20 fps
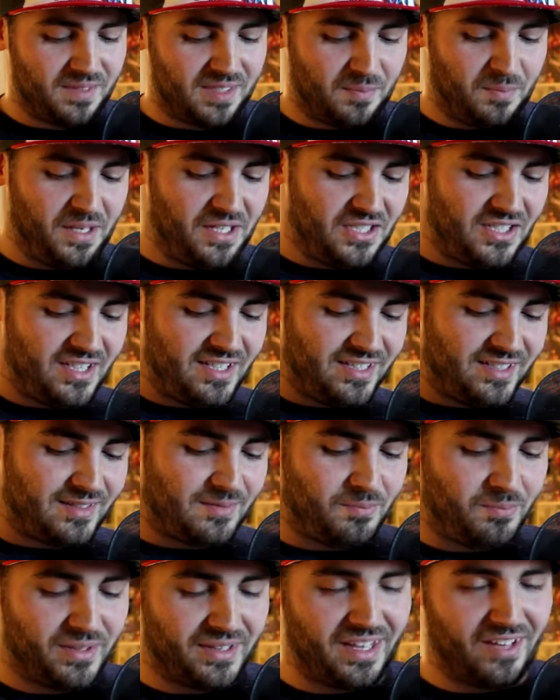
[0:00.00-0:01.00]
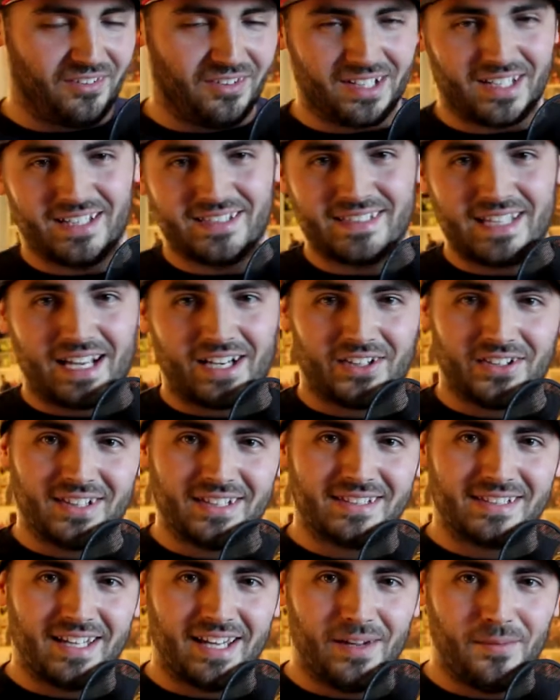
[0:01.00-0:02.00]
species, but they look exactly the
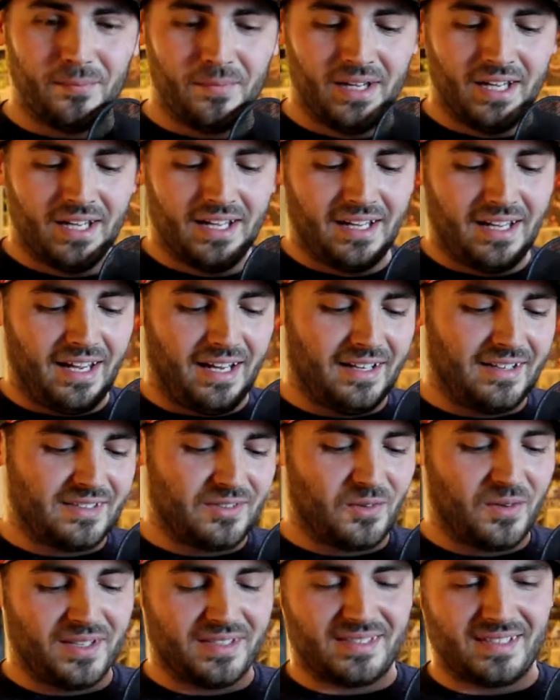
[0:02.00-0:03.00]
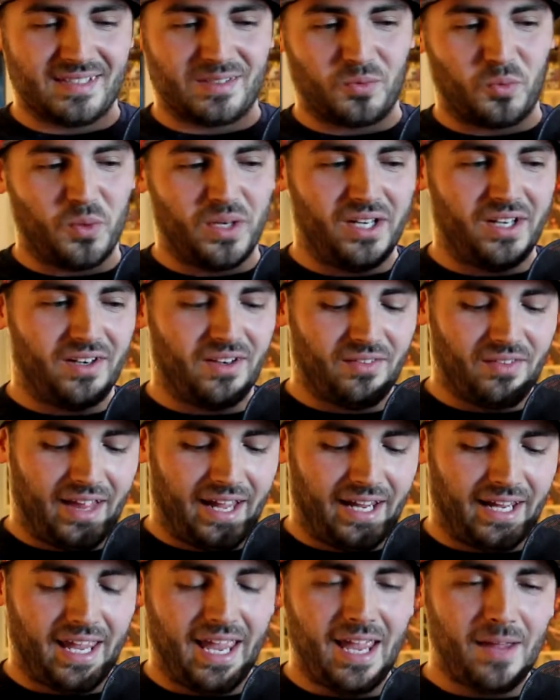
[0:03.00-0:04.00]
same, and it's always this weird
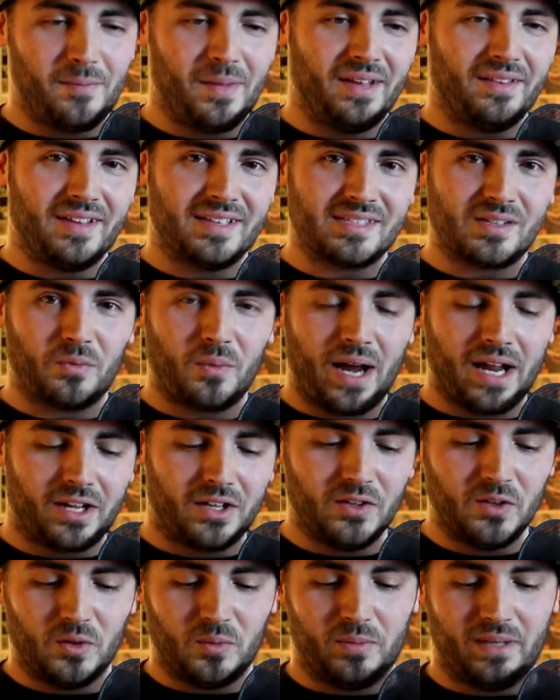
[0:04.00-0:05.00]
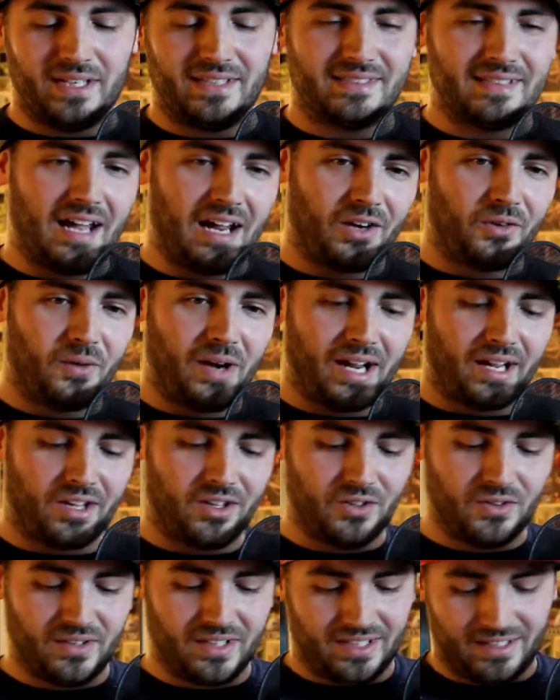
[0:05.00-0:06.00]
like, hey man, that's a raccoon, but he's not a
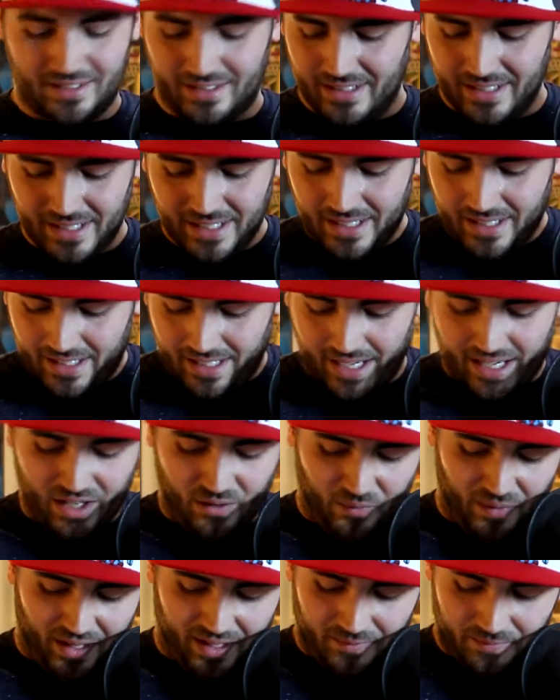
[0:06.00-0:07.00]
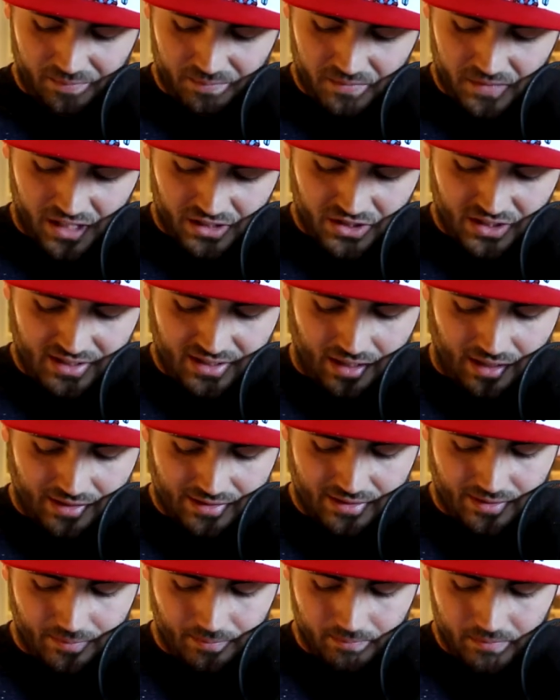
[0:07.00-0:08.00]
raccoon. And anyway, it's just
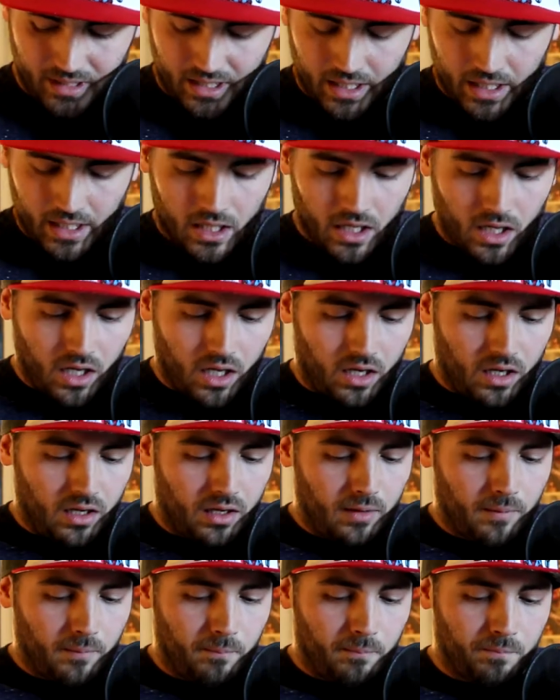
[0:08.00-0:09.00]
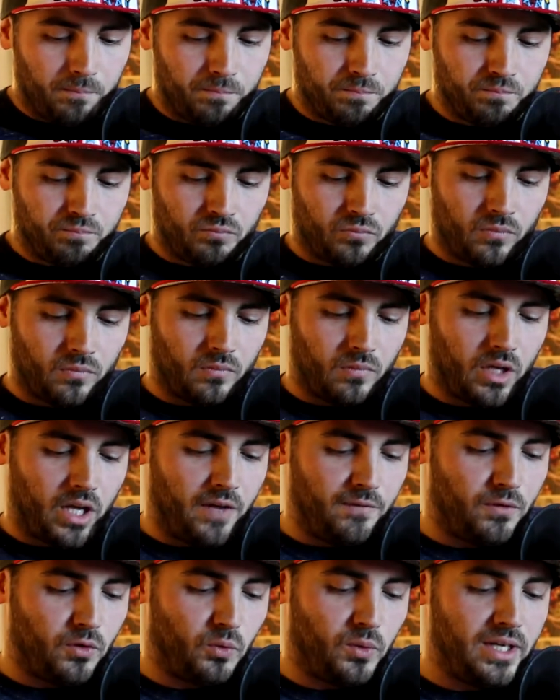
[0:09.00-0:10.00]
awesome.
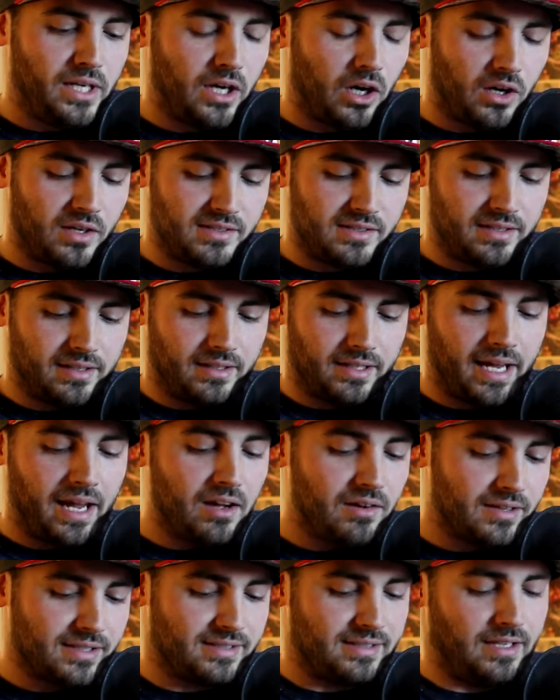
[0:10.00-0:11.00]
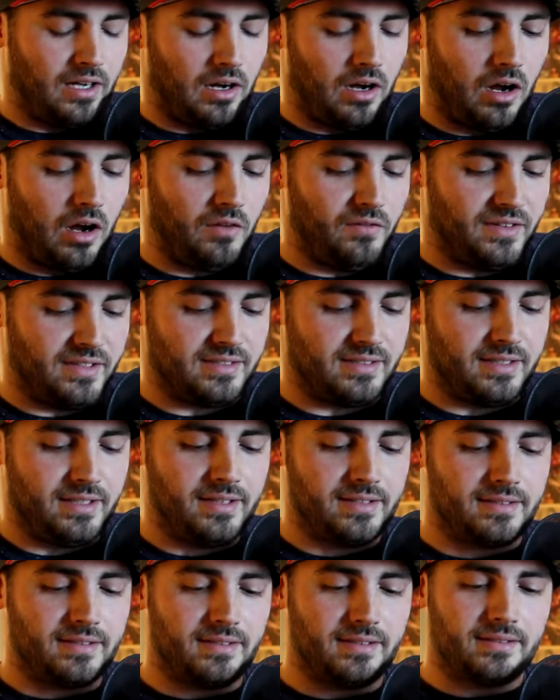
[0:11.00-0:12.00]
If you're reading Guardians of the Galaxy, obviously
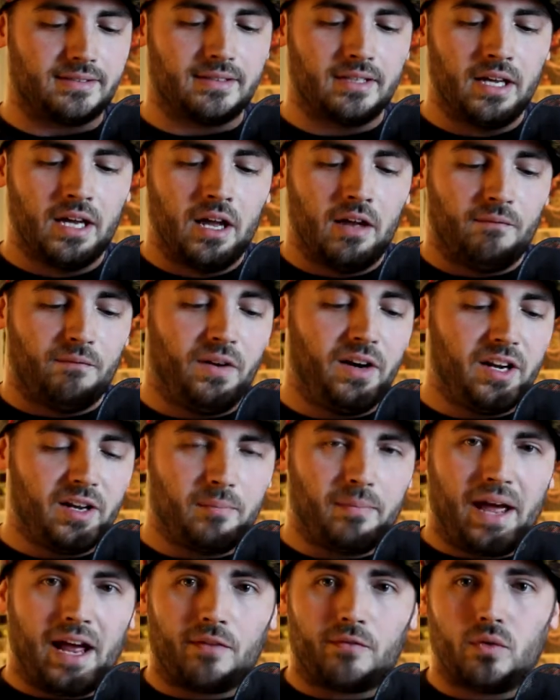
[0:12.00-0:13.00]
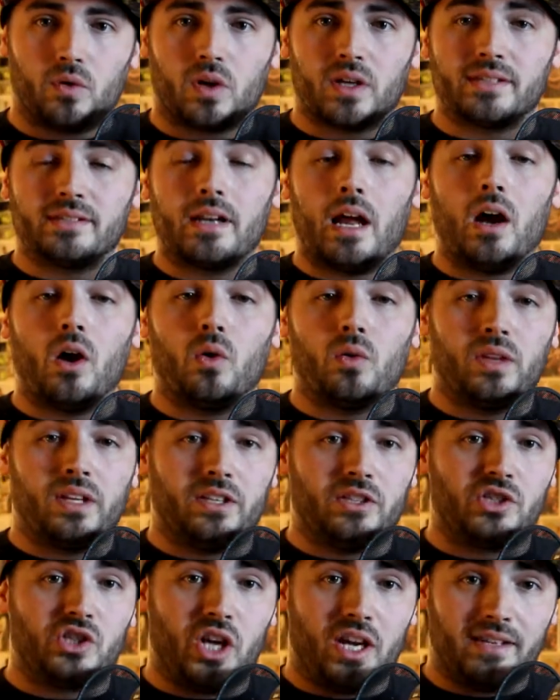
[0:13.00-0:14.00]
this is very impactful, because not only
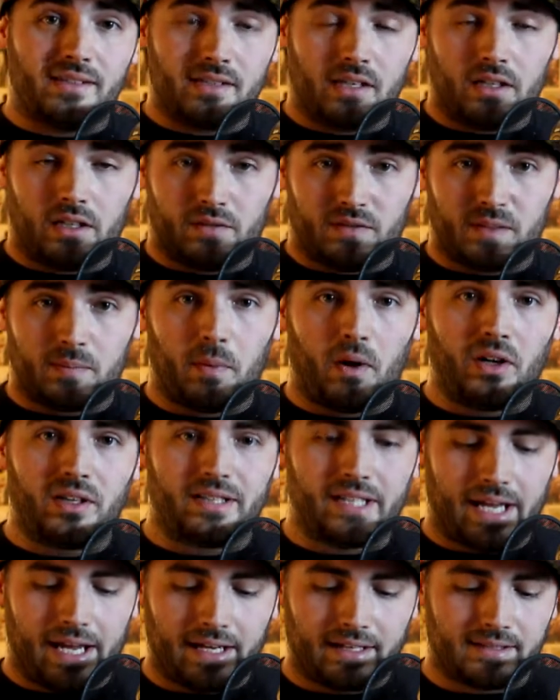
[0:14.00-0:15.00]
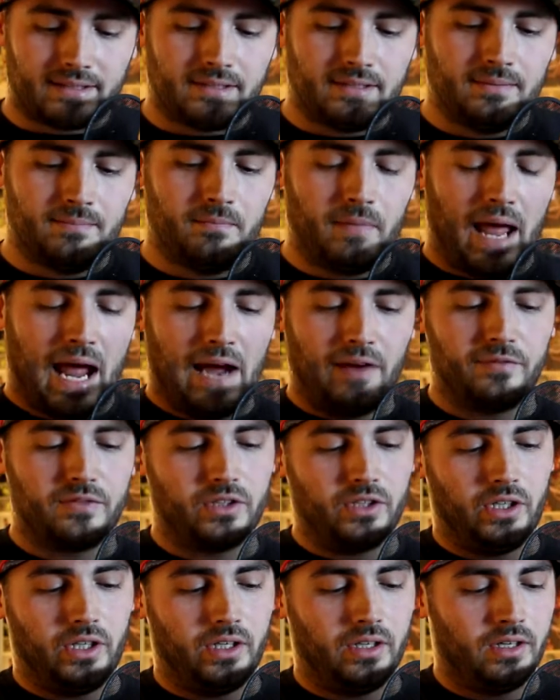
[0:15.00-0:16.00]
is Jason of Spartax
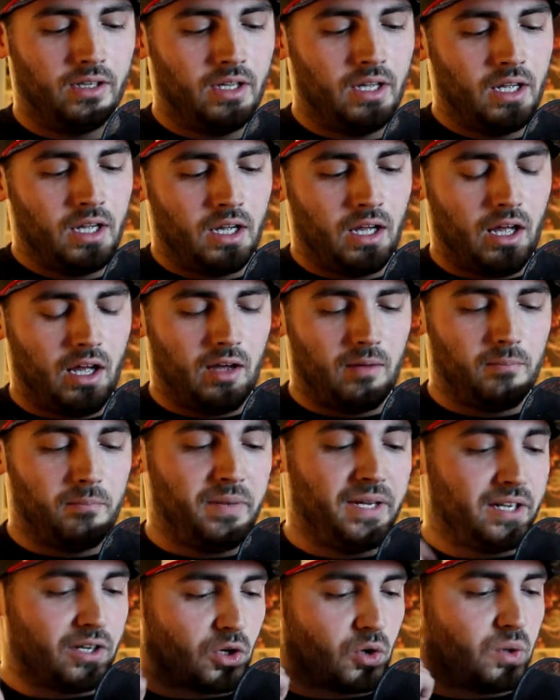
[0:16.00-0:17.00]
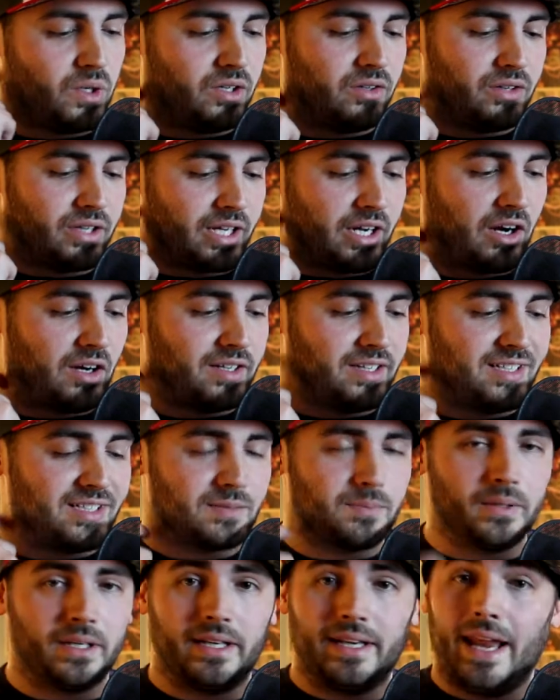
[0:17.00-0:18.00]
after Peter Quill and the
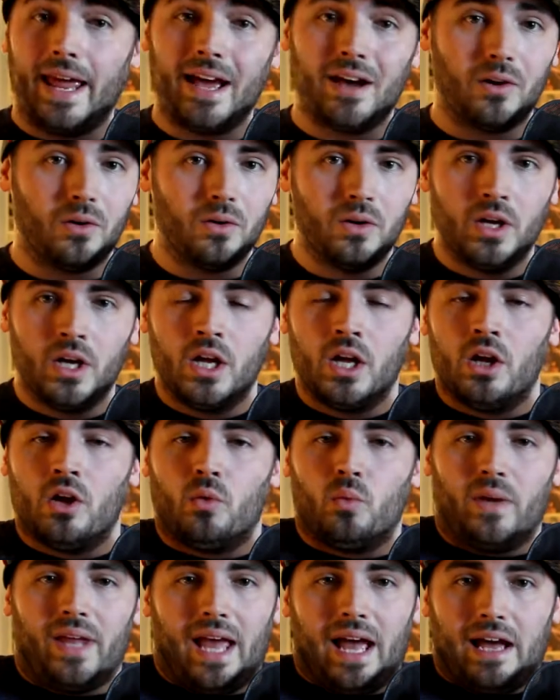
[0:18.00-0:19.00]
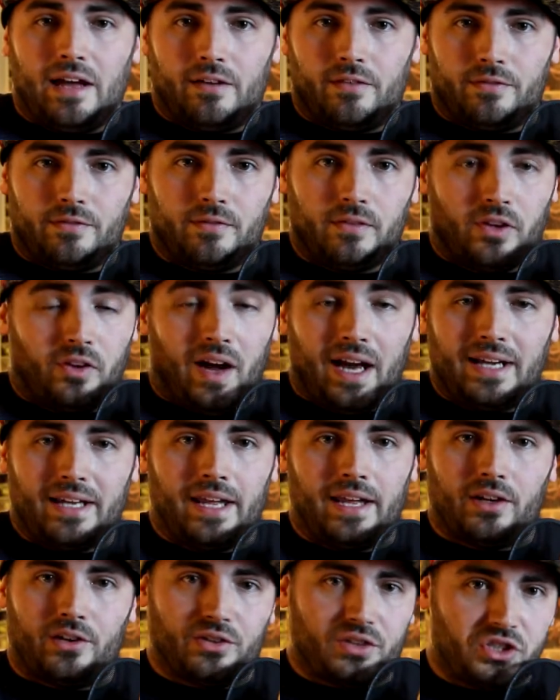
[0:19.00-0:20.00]
Guardians, but now we have
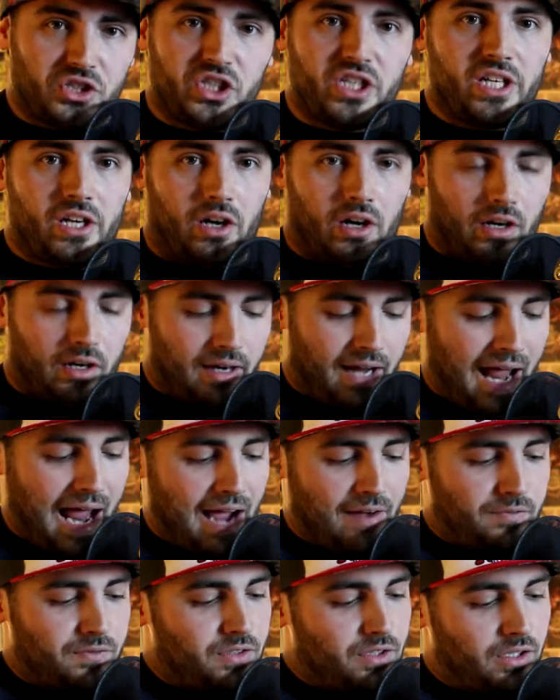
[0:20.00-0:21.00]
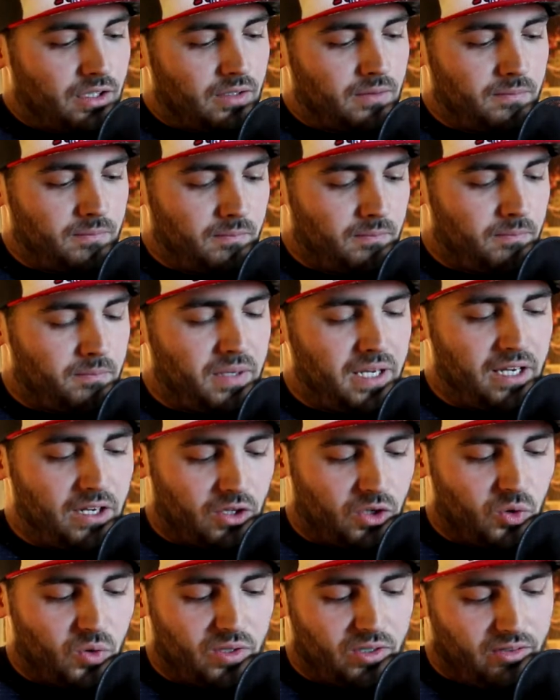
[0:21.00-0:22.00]
Gladiator and the Shi'ar after Peter
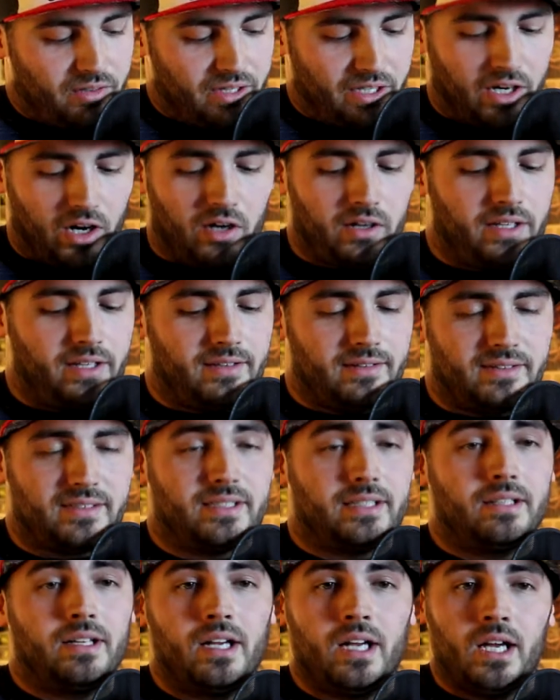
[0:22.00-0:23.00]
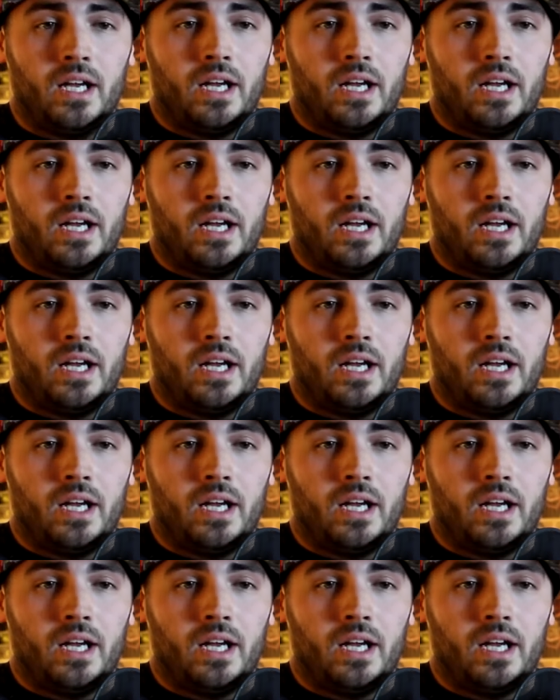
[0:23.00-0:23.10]
Quill and the Guardians. And